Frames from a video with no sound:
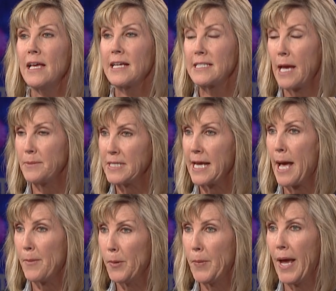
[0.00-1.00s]
accepting
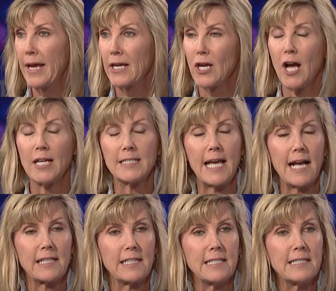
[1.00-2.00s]
Apple Pay and
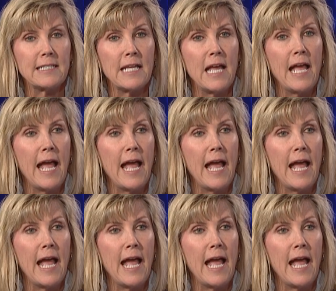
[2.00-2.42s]
contactless.